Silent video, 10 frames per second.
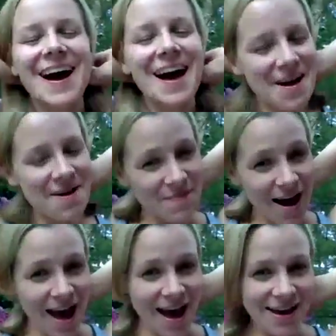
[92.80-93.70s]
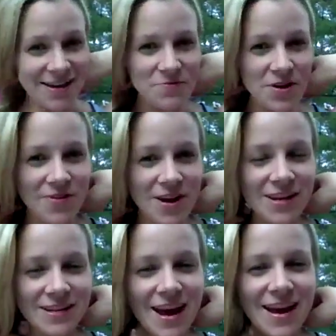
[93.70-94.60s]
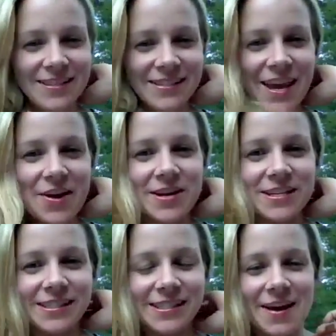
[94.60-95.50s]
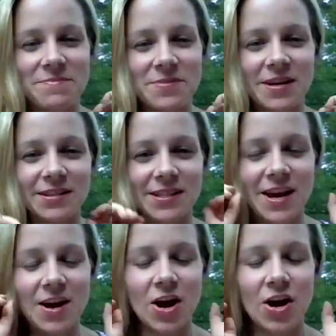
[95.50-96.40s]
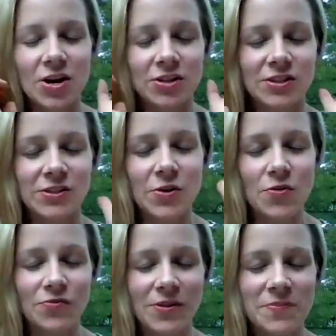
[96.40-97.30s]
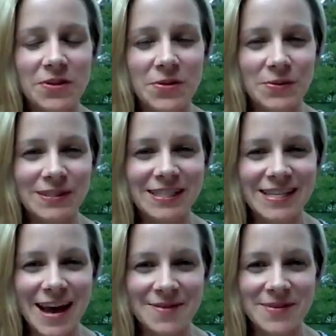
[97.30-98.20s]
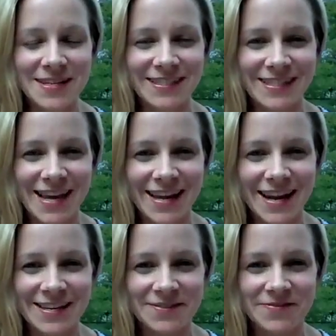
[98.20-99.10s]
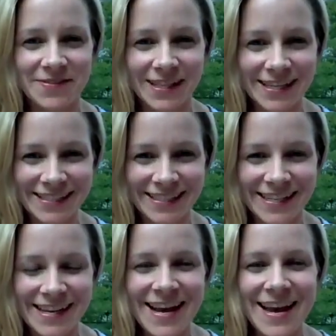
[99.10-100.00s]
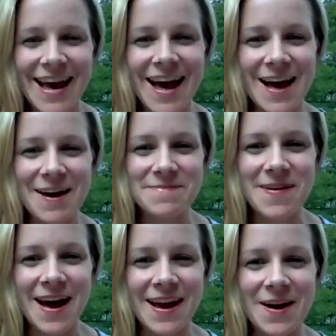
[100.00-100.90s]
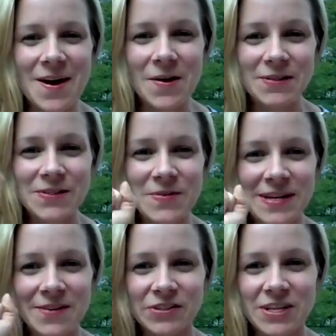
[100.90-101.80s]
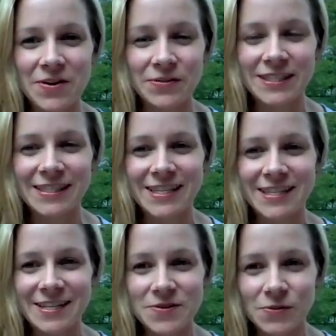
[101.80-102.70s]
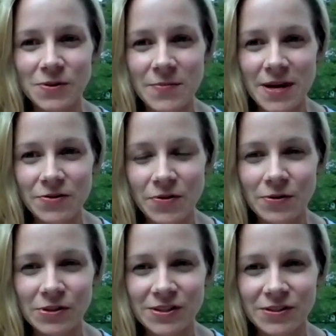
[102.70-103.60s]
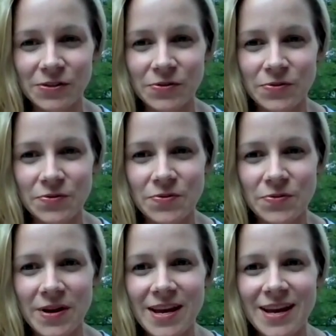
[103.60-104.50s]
I want to recognize Carrie and Sam because they are so flipping close to diamond that I can feel it. I also want to give a shout out to Cindy, who's one of my new coaches, who